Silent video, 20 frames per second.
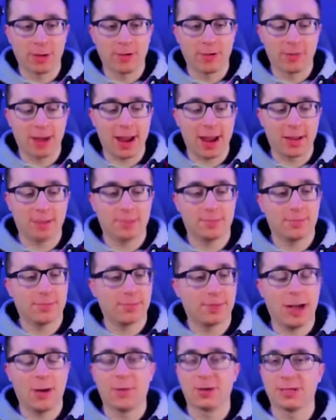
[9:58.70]
Reigns.
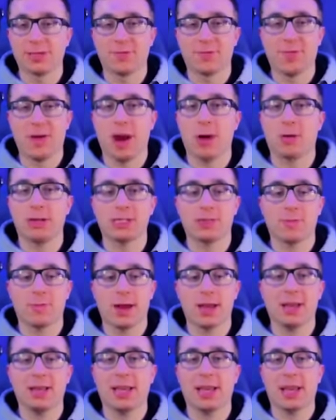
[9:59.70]
That wasn't fair. I wasn't
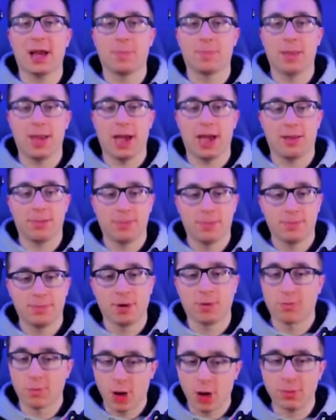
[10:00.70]
ready to get up yet.
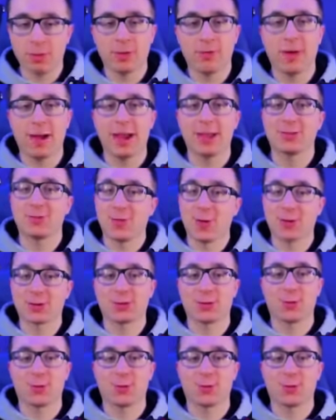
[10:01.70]
But Roman Reigns versus The